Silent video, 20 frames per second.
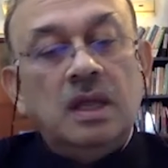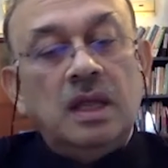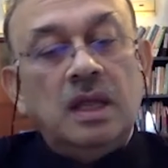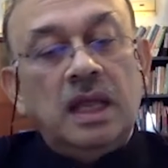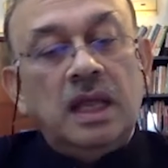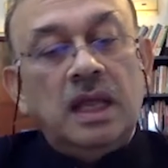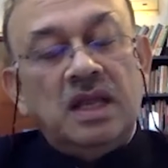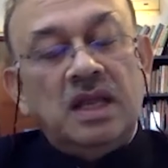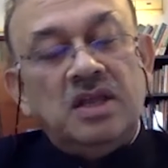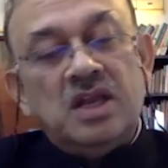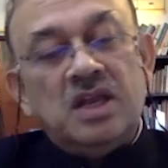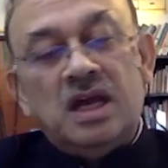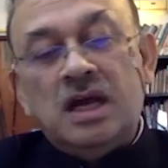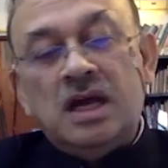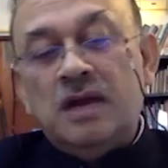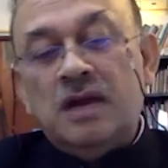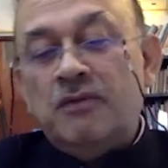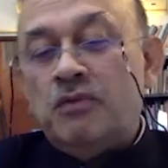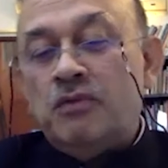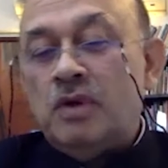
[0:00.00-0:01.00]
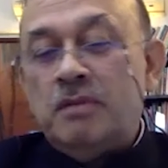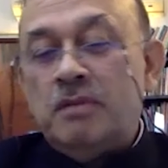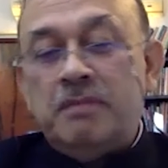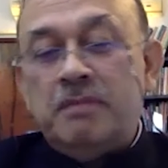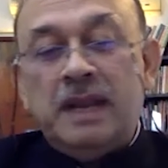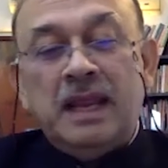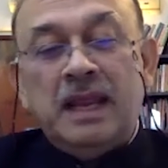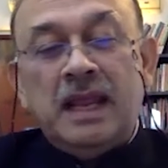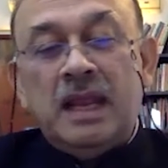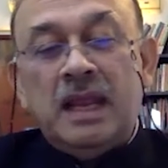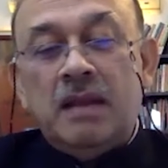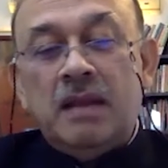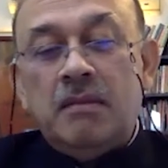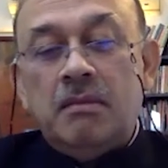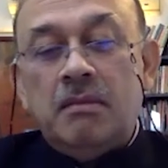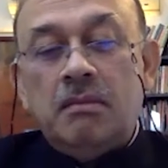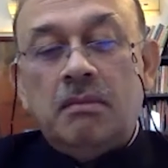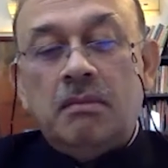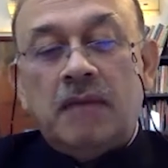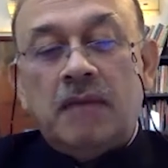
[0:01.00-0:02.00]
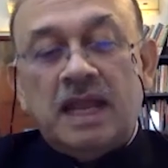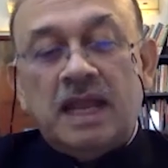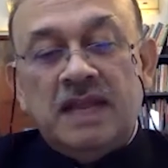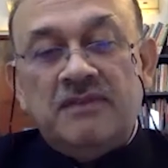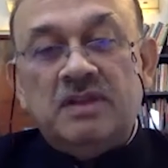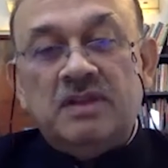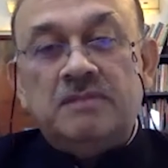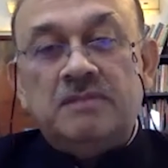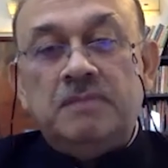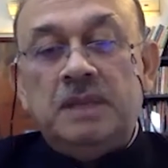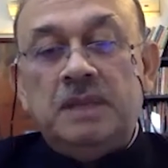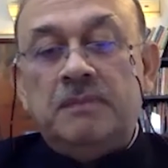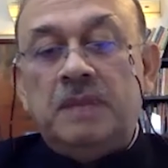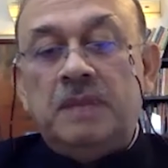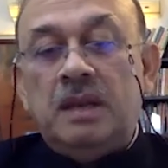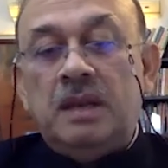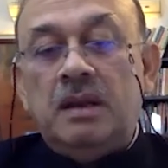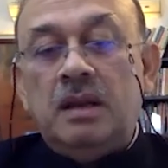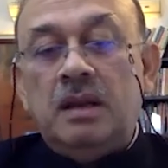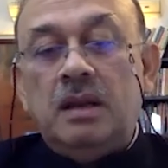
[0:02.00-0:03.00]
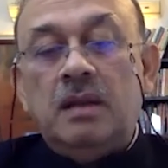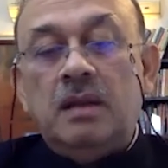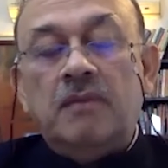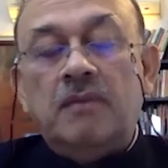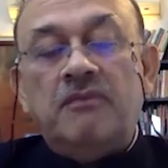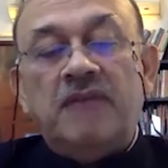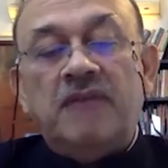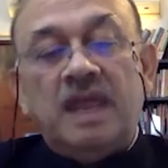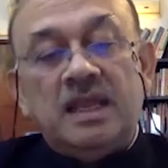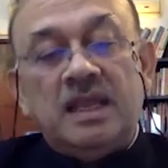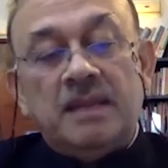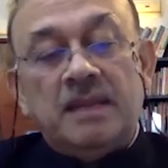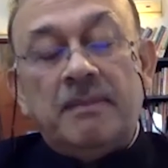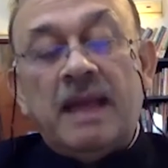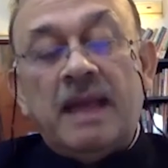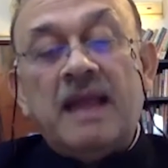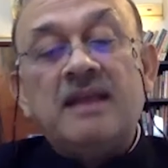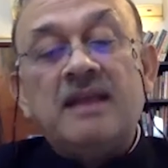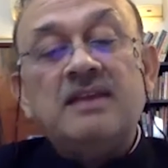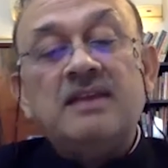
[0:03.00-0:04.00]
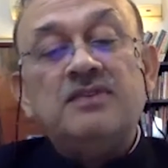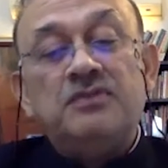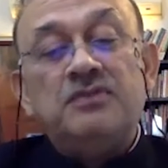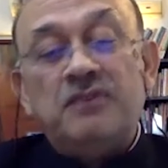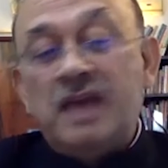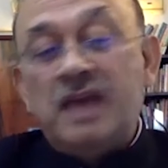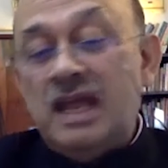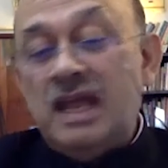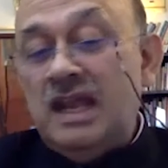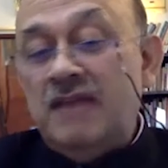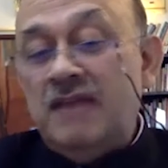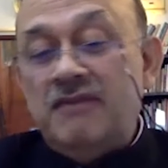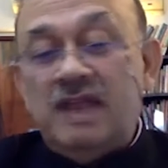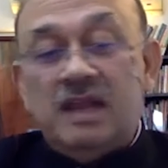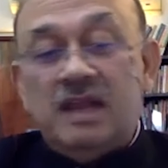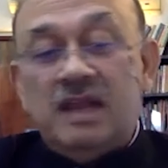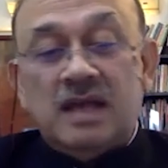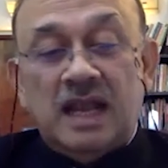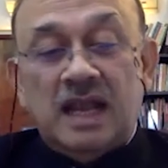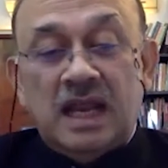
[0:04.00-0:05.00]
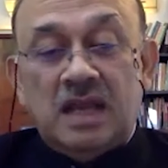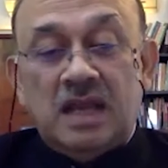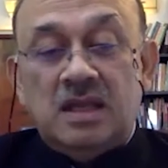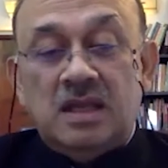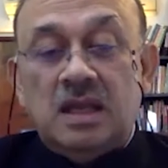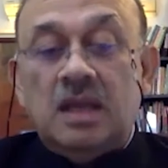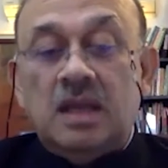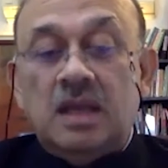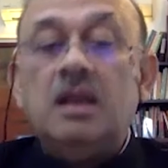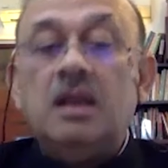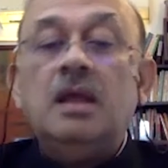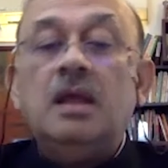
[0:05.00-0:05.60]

in turn would bring in money with people where the bank is fairly well connected.